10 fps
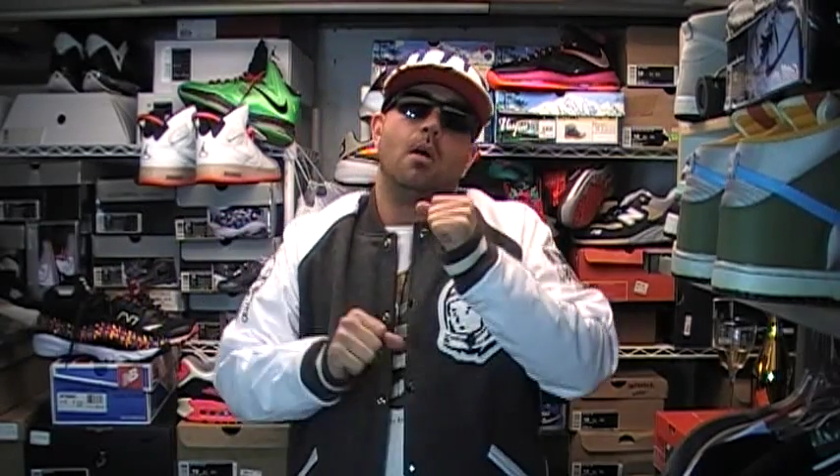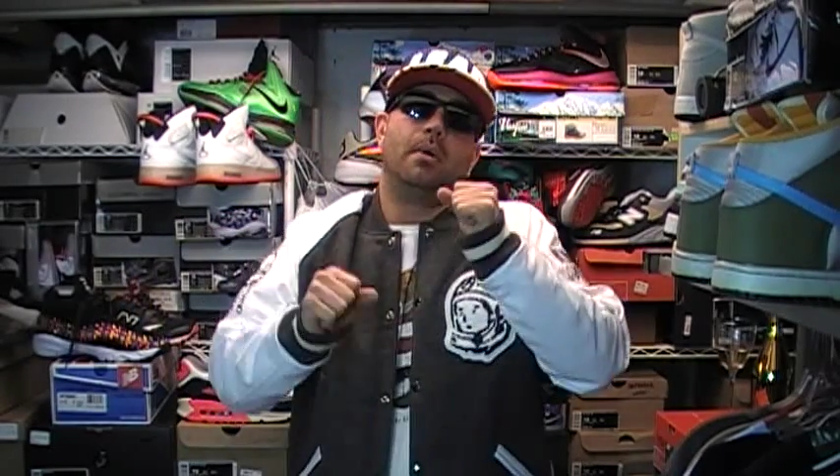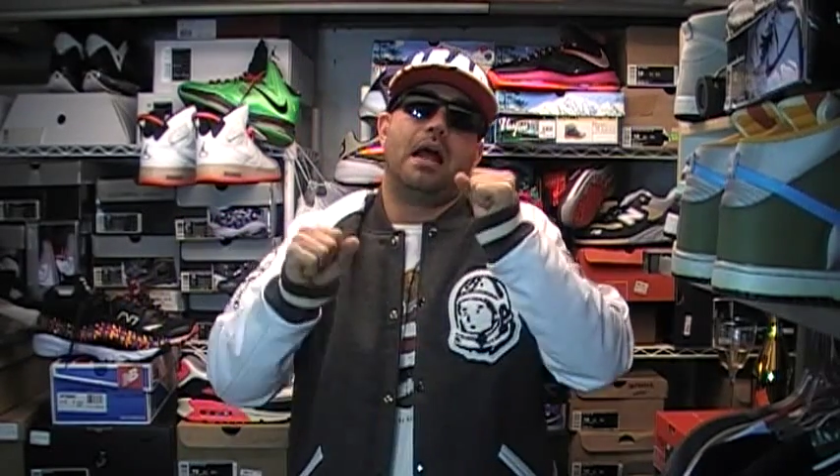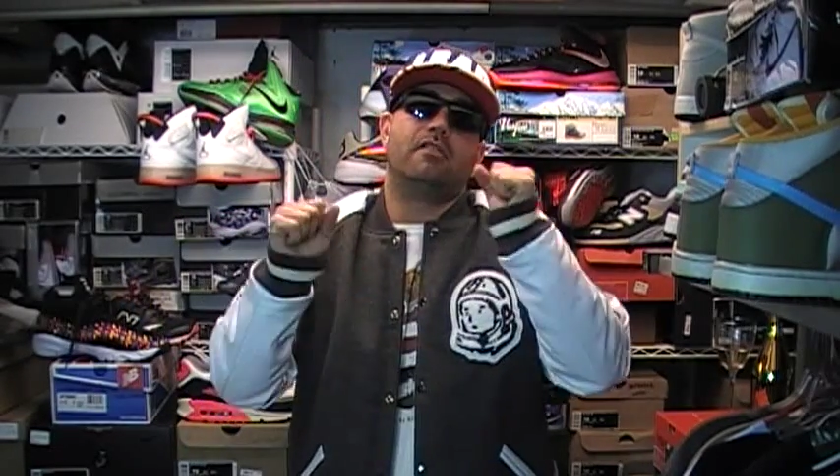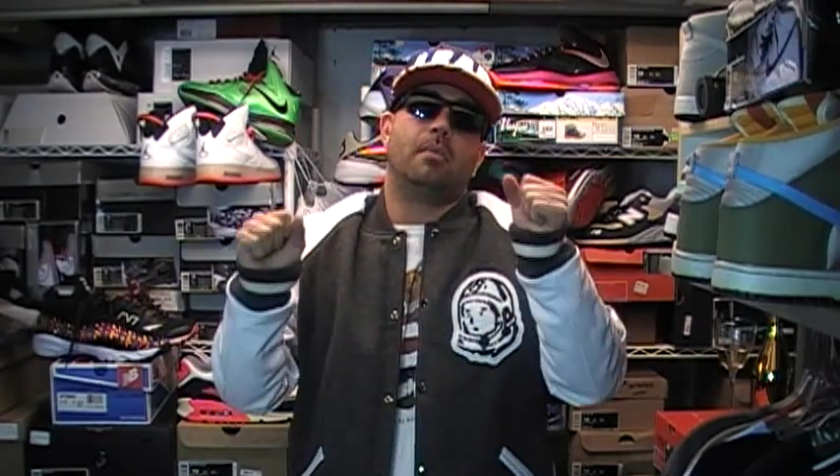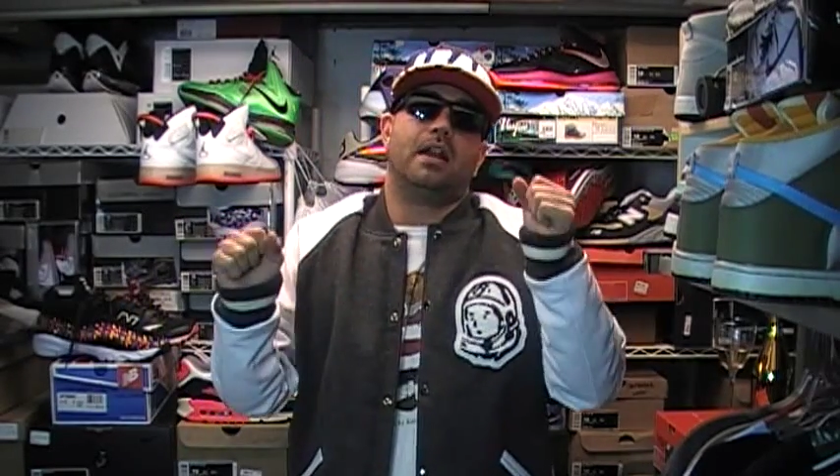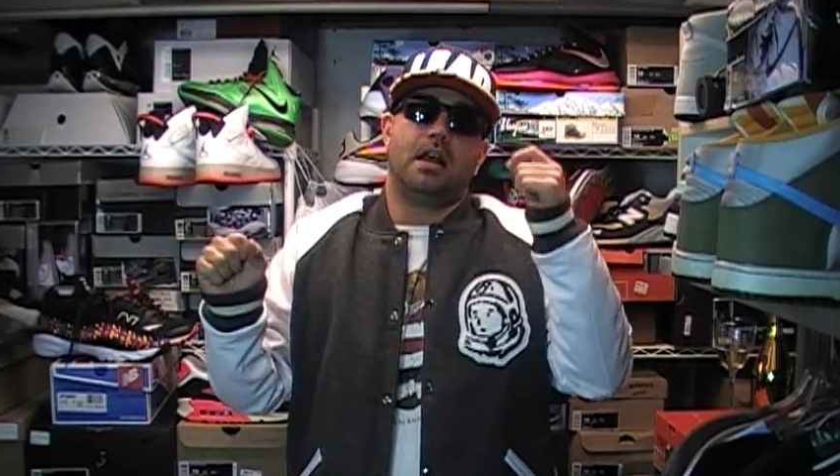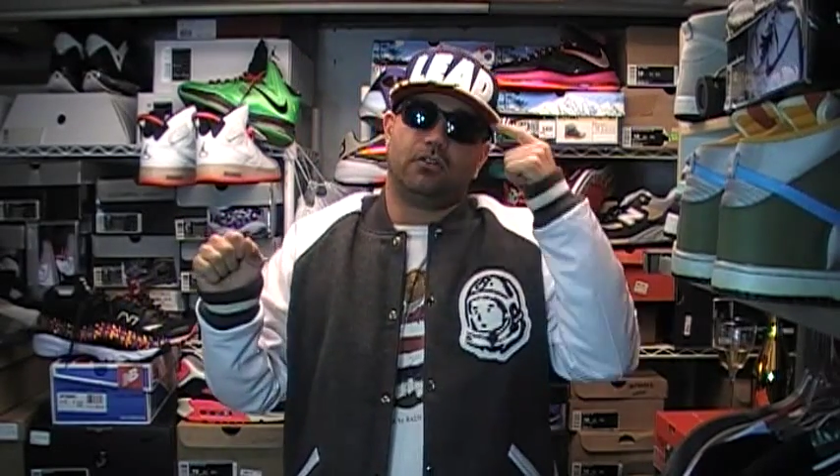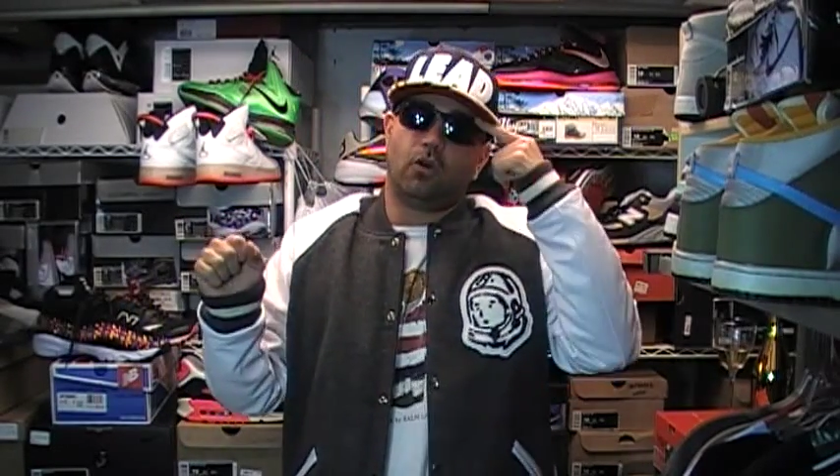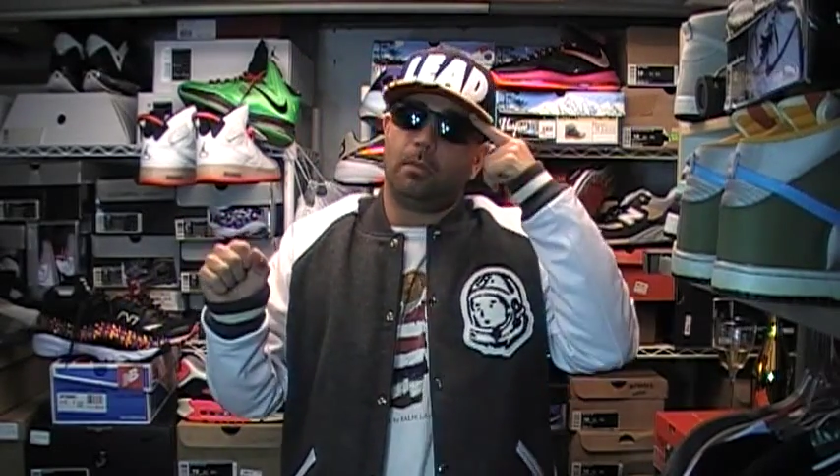But everybody
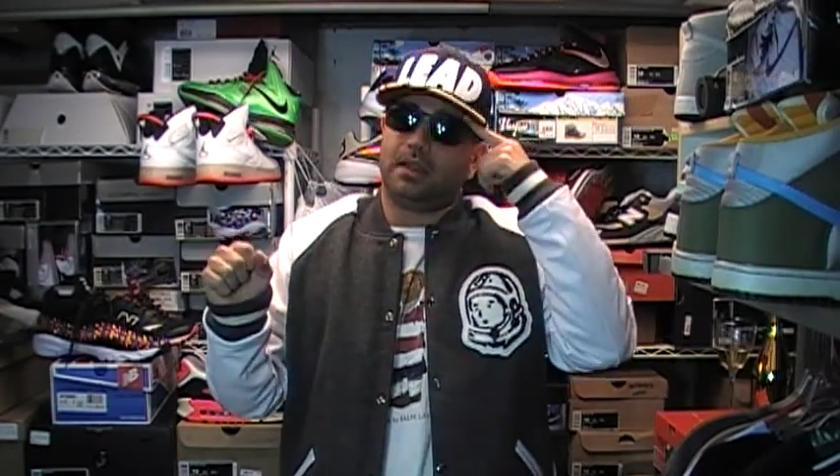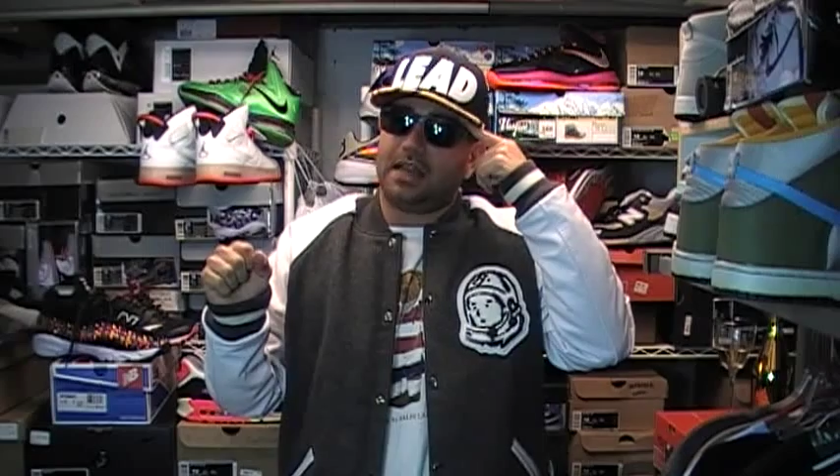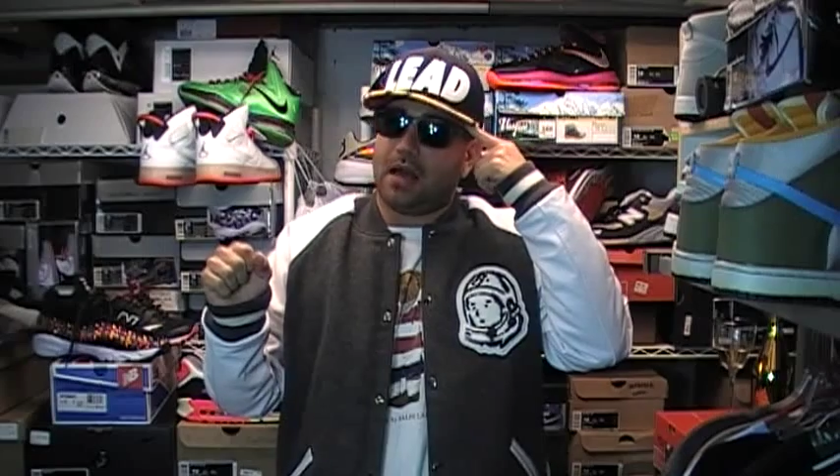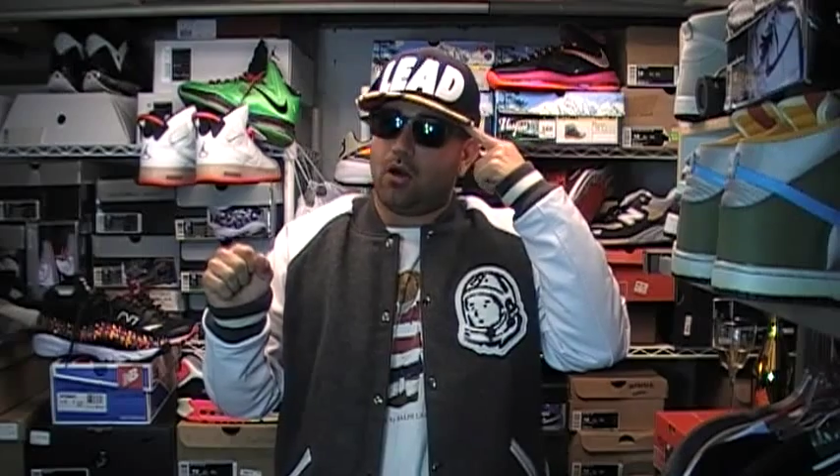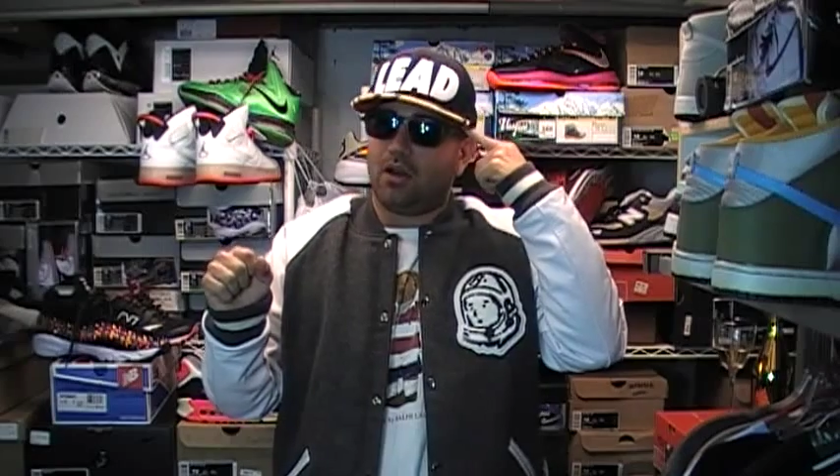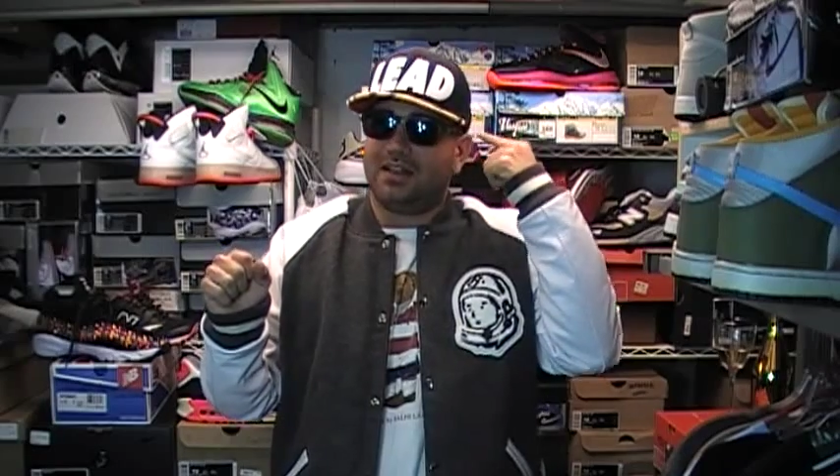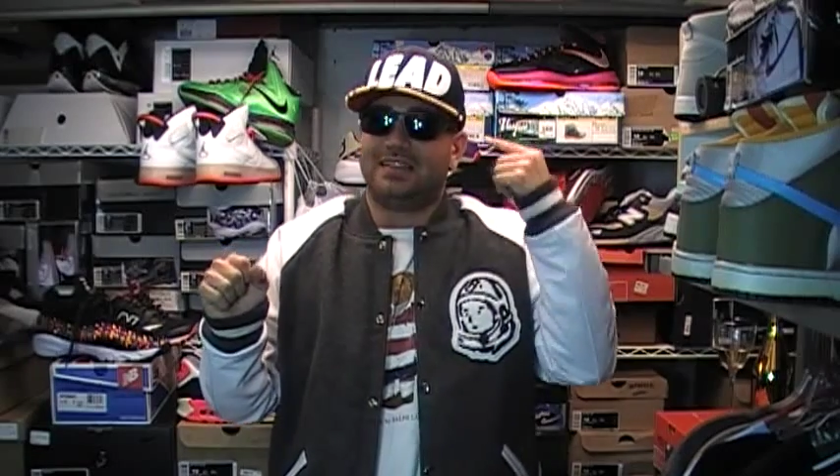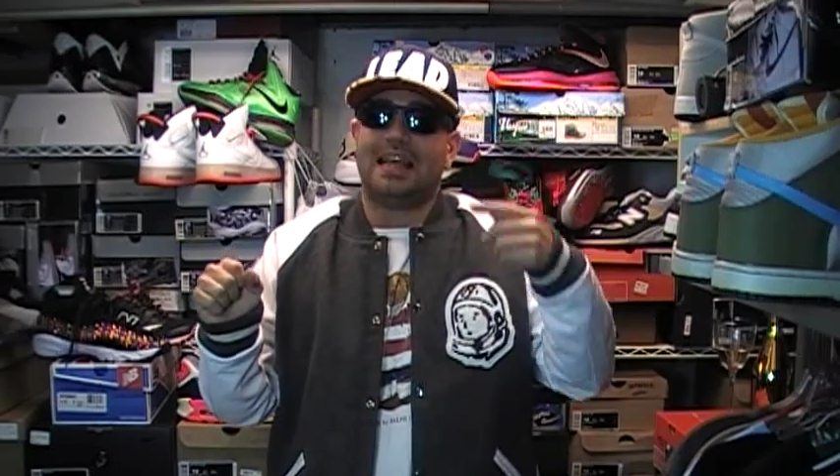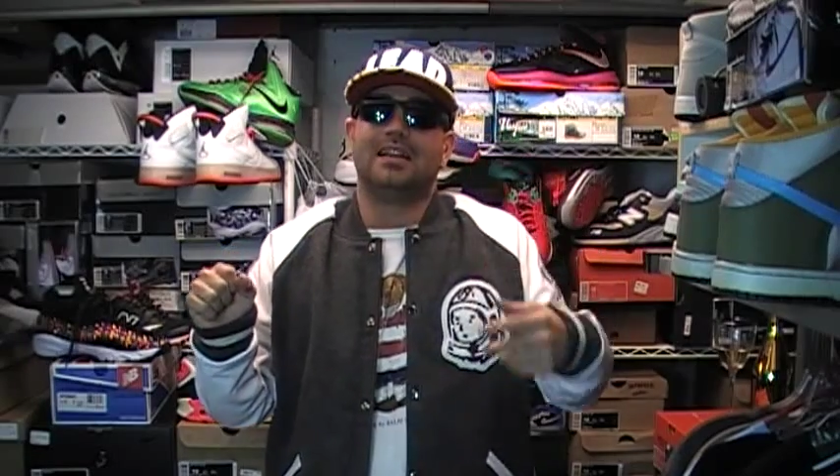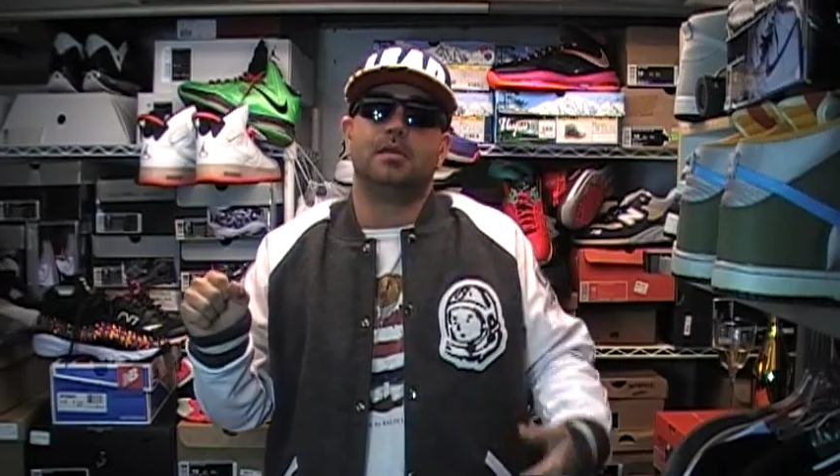else hold me down on a
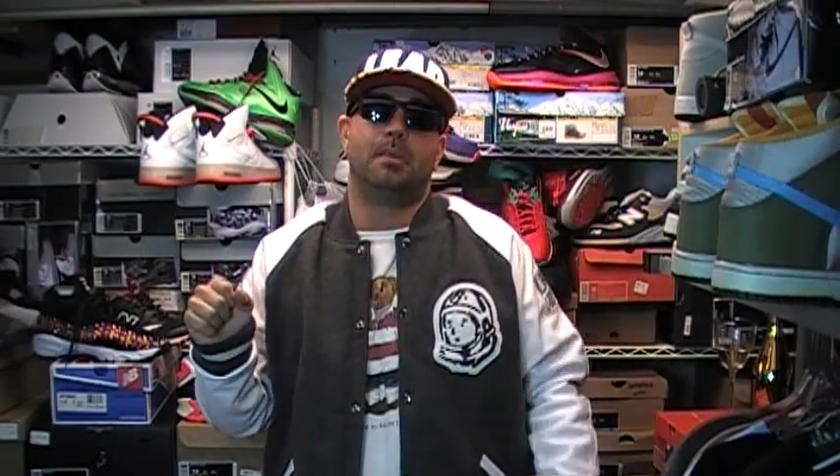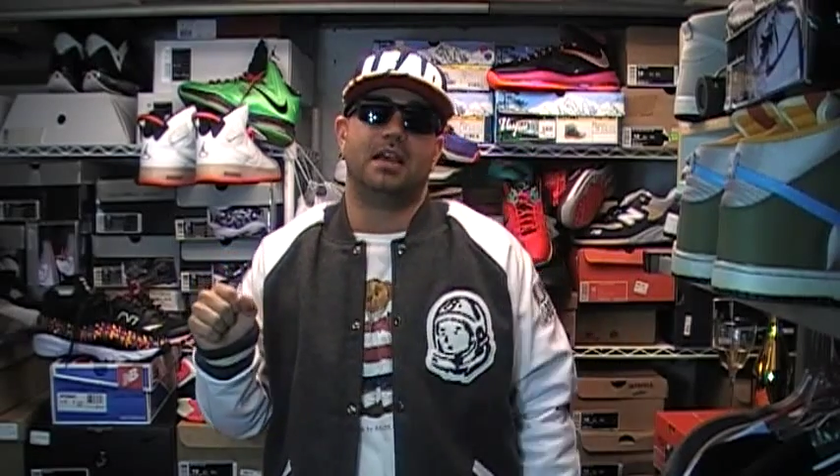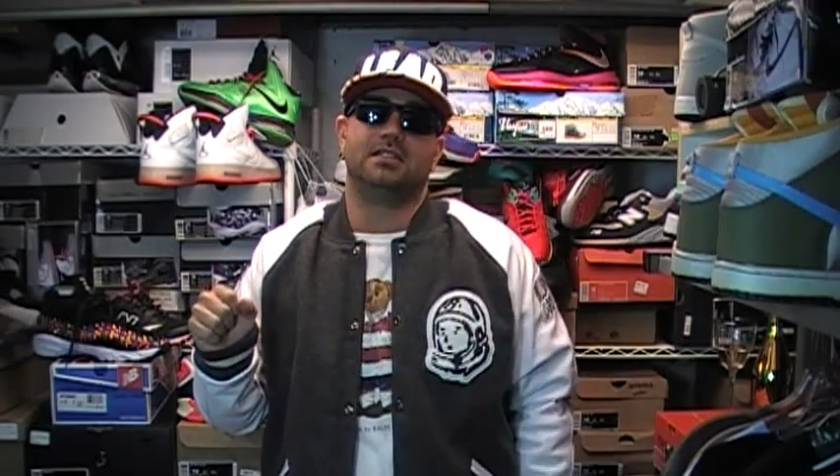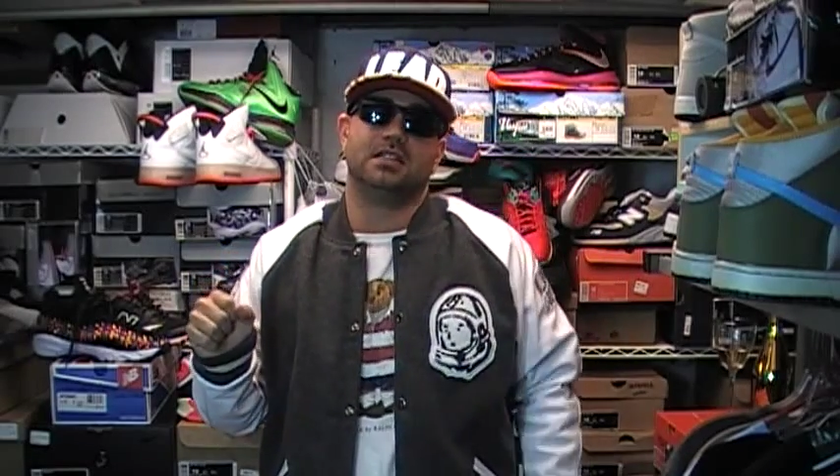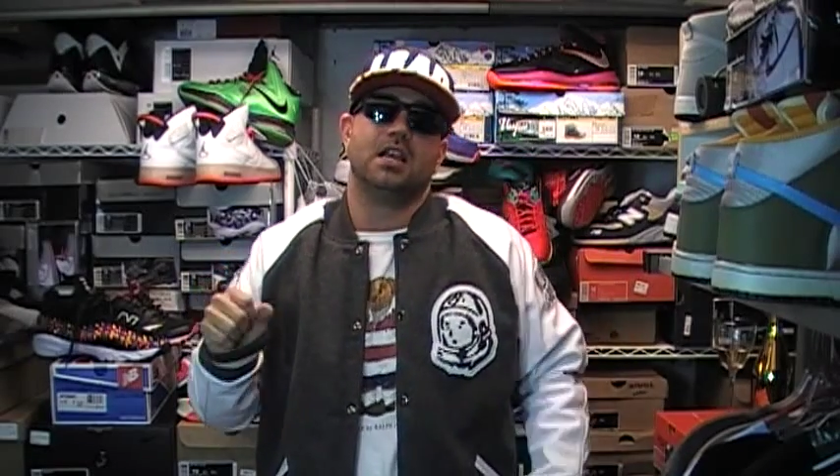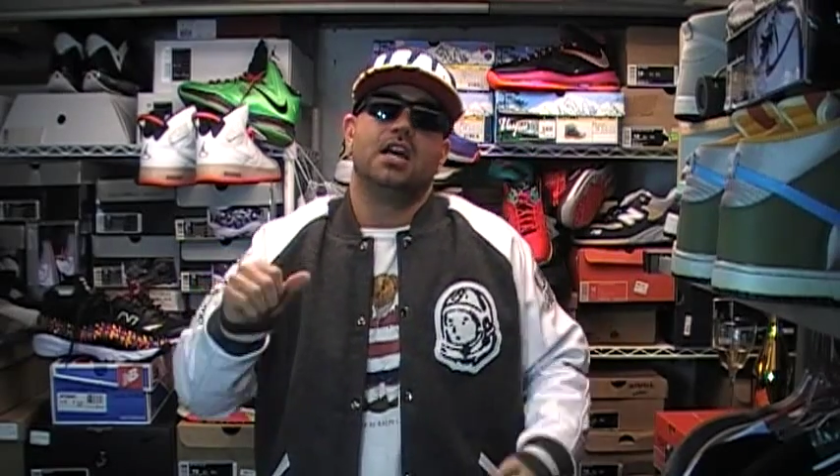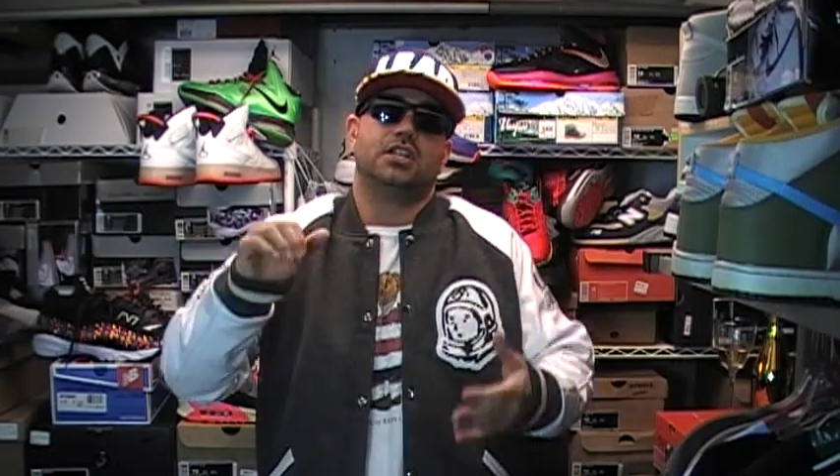daily basis.